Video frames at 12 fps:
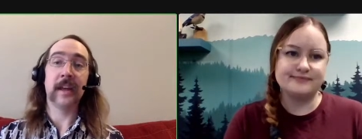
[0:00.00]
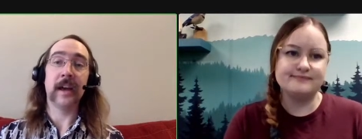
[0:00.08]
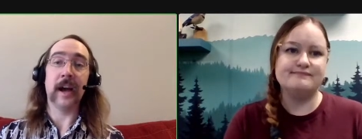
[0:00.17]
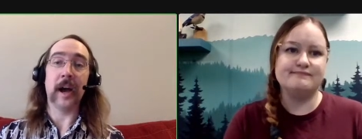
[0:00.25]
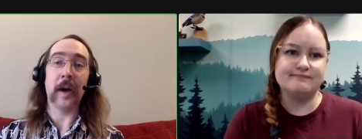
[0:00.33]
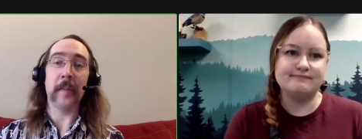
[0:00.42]
Speaker 1: Hmm.
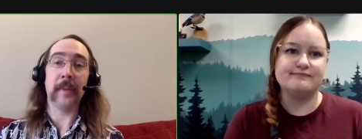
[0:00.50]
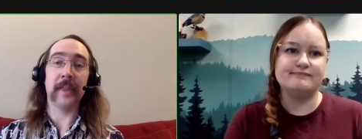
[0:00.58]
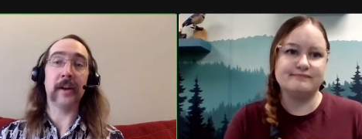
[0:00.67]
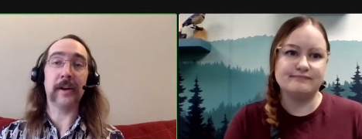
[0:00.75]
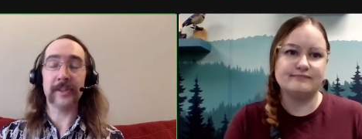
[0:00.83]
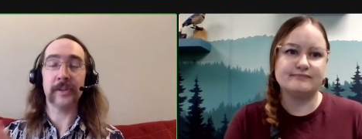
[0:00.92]
Um, but then
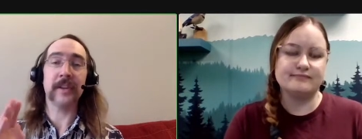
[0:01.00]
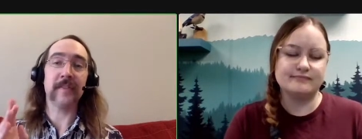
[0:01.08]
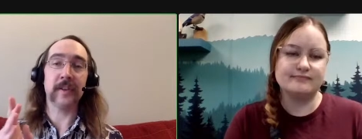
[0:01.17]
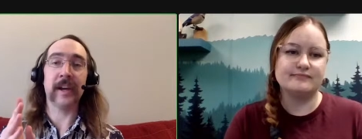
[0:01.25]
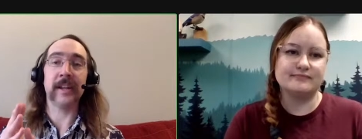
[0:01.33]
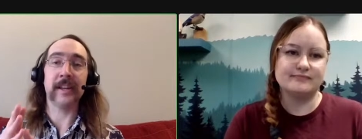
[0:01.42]
also give you
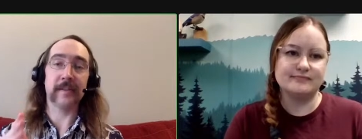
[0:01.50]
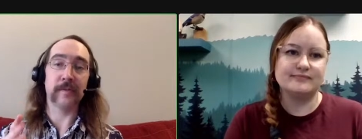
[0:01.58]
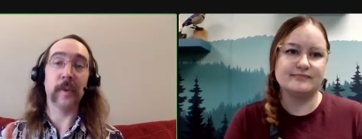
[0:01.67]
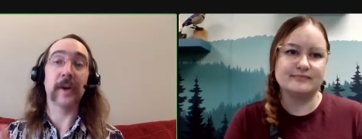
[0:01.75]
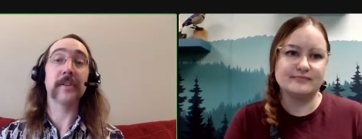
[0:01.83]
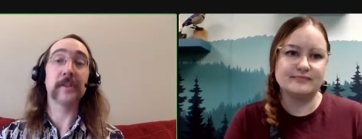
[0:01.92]
an idea of
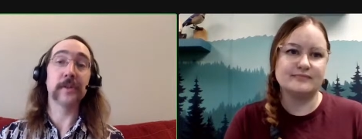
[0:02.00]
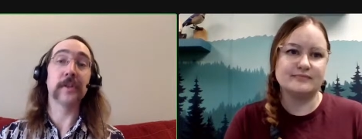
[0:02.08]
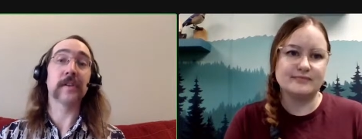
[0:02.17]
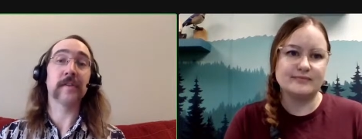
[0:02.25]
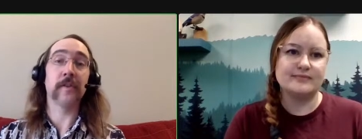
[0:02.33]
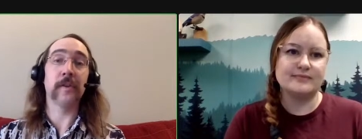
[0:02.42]
what to
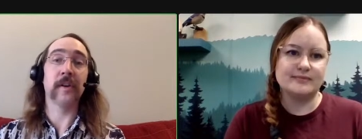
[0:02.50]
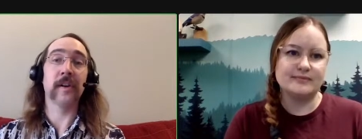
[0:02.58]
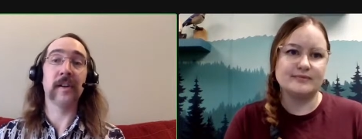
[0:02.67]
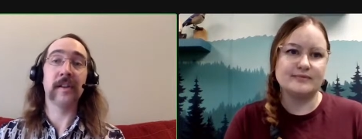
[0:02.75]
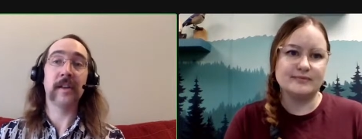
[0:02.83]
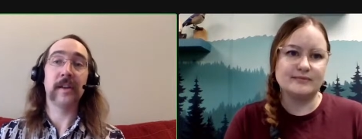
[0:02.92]
look for
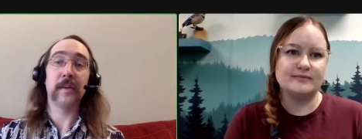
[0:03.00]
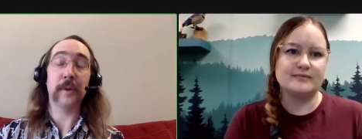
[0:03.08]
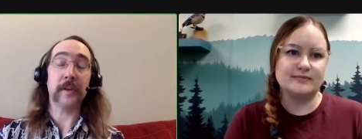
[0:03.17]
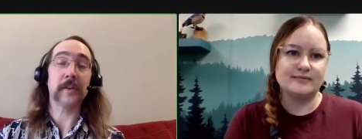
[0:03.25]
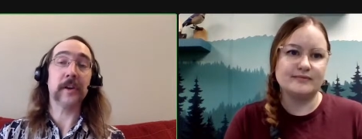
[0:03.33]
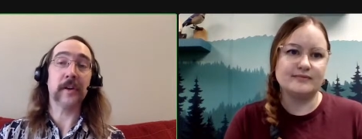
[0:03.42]
when
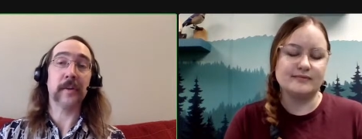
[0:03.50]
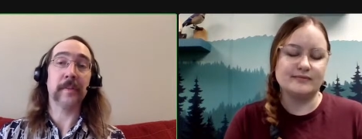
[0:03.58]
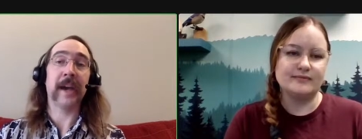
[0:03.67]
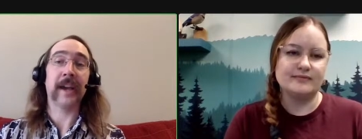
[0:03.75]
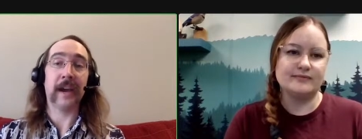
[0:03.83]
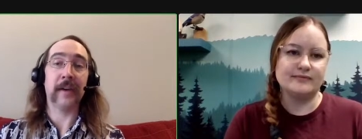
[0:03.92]
you're going
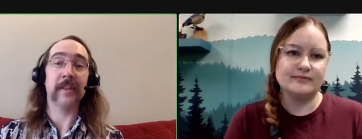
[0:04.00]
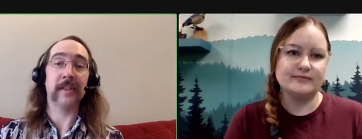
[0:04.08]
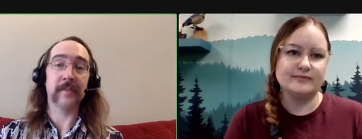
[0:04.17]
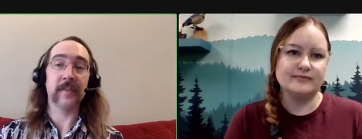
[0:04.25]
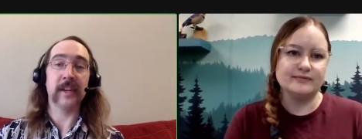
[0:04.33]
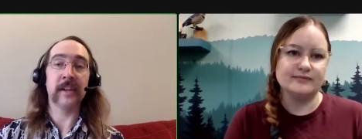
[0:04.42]
back out in the
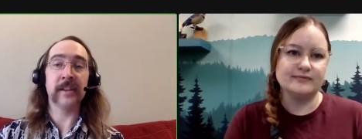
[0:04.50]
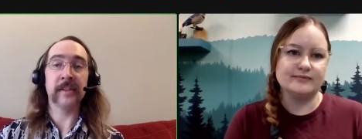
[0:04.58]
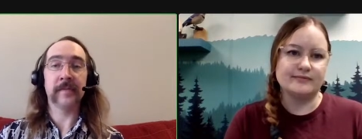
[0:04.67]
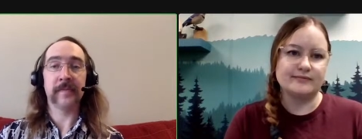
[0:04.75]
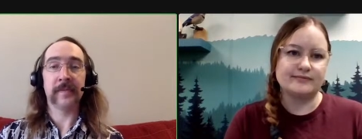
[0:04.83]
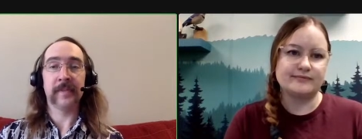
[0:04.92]
field.
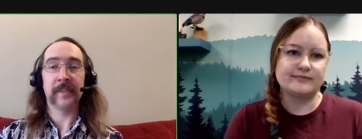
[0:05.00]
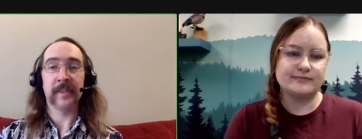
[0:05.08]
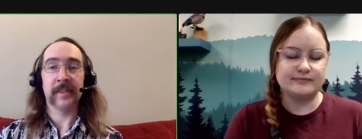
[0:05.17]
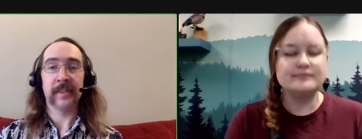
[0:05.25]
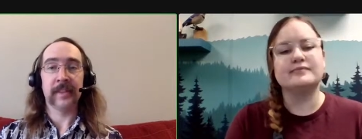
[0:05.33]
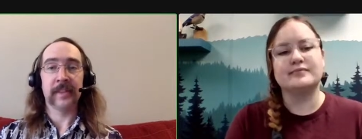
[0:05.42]

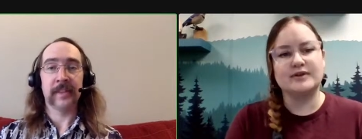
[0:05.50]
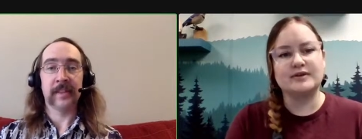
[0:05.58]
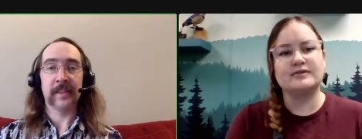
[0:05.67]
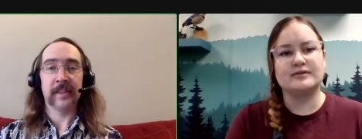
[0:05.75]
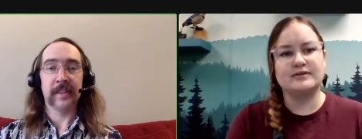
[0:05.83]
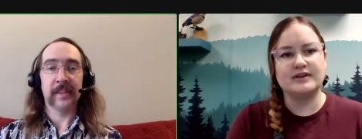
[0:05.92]

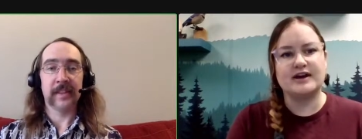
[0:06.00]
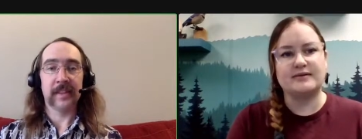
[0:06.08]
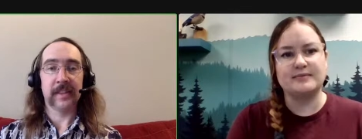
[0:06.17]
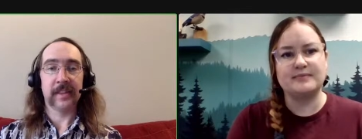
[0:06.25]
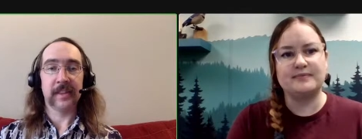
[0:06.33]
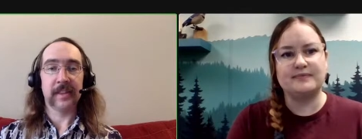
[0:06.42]
Speaker 2: Yeah.
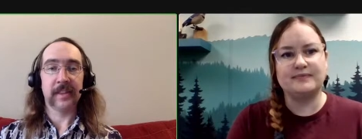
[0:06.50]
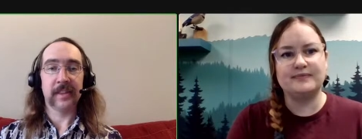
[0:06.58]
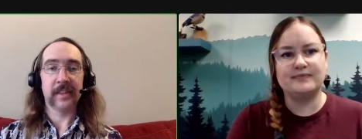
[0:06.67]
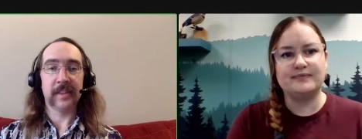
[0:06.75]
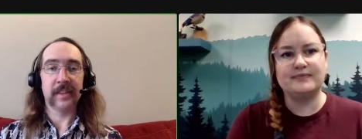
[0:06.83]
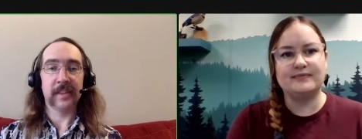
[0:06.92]

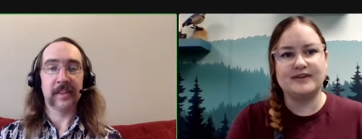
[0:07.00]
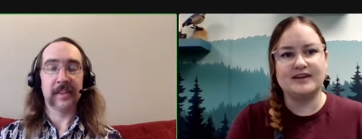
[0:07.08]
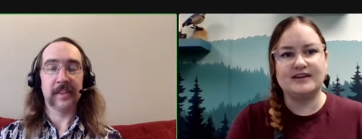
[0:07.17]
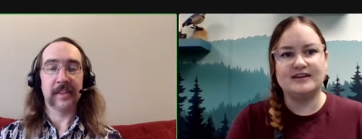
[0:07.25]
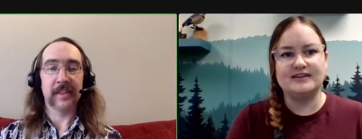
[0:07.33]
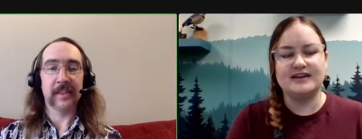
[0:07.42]

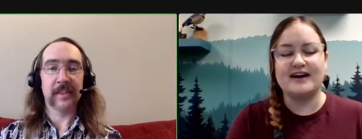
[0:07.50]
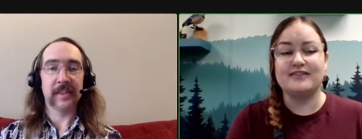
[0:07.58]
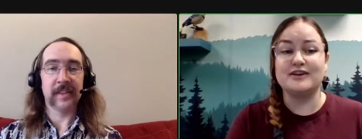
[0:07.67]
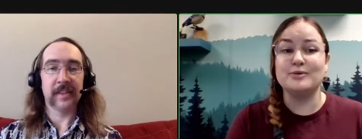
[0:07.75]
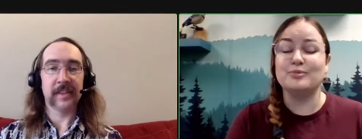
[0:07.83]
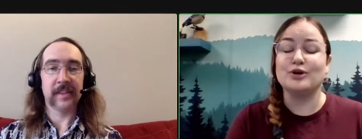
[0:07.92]
Yeah,
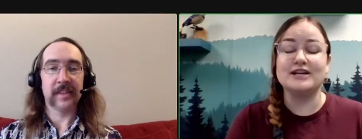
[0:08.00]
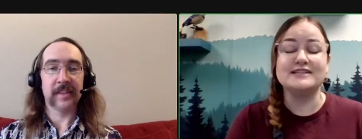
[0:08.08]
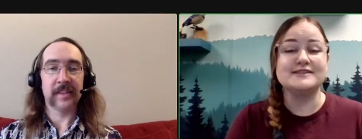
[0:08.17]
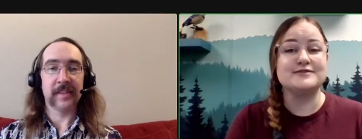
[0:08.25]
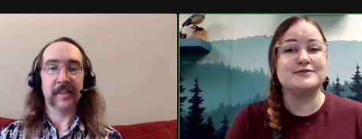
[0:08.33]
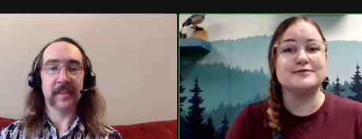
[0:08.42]
the
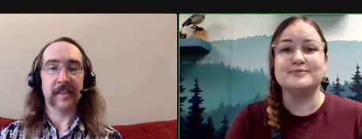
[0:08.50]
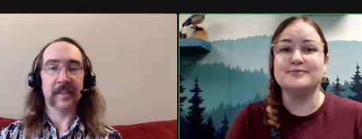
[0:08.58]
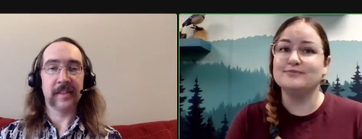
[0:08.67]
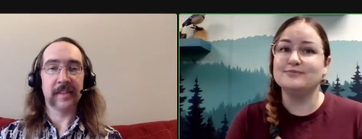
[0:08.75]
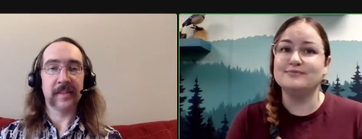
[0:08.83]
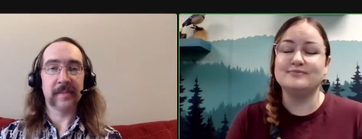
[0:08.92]
importance of
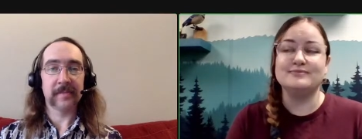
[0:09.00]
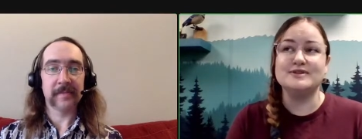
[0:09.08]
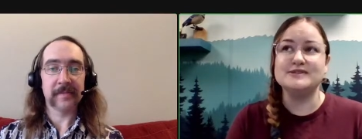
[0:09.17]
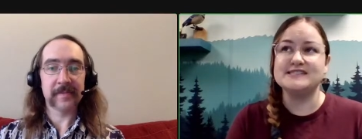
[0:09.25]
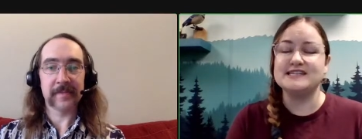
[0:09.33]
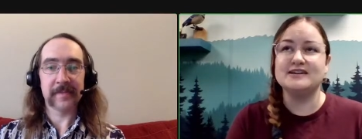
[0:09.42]

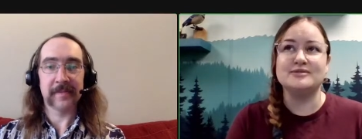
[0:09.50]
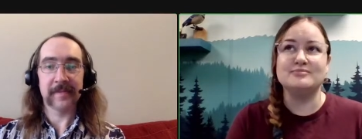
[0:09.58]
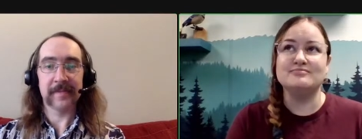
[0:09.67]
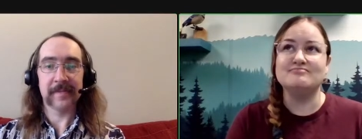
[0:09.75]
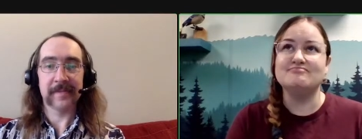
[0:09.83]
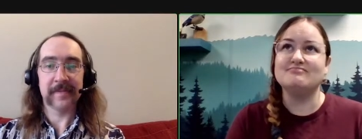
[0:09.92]

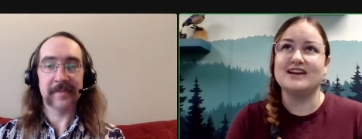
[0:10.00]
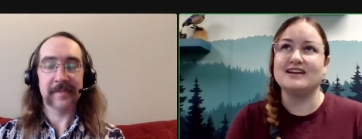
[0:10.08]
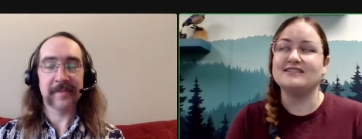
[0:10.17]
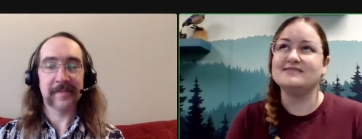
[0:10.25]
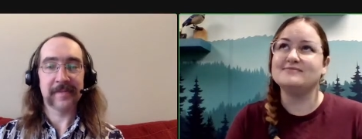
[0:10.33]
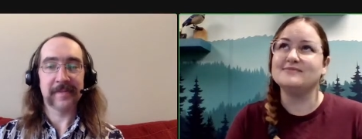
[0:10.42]
museum
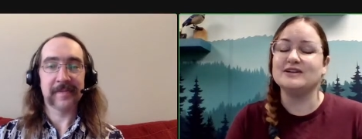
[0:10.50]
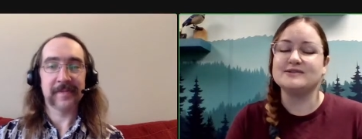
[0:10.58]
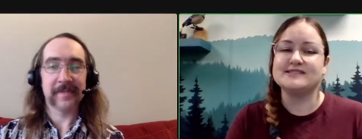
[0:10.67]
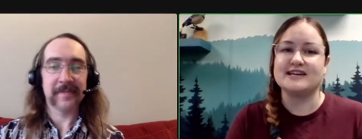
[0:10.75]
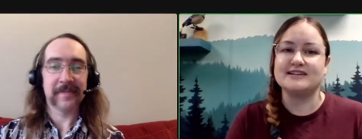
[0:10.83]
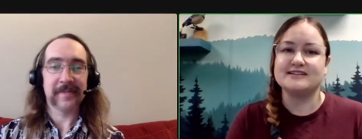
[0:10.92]
and, you know,
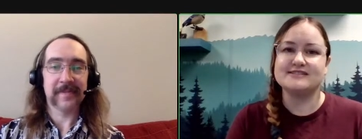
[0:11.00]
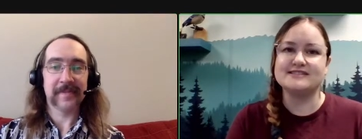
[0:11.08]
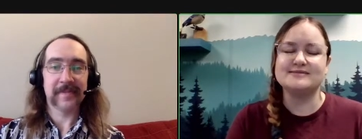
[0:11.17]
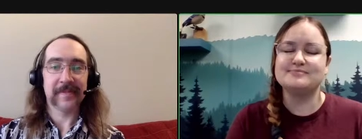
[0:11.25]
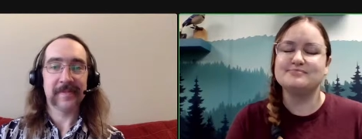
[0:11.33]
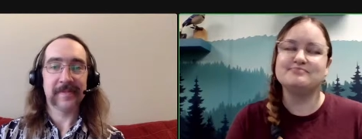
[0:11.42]

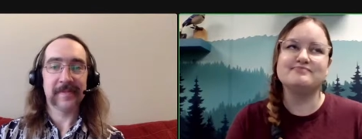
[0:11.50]
science